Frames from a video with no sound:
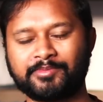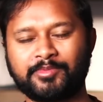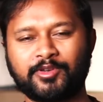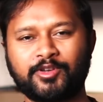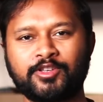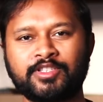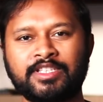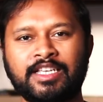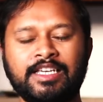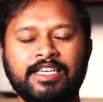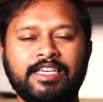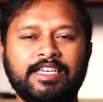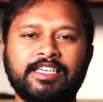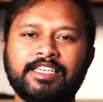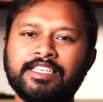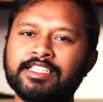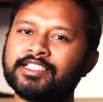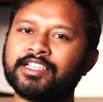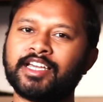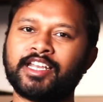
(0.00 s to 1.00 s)
because
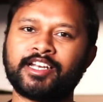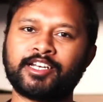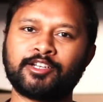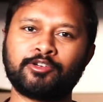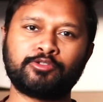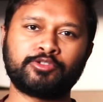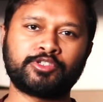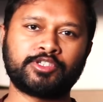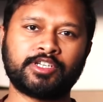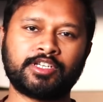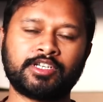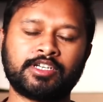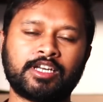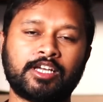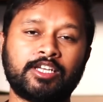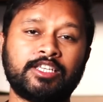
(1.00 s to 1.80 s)
each correct question,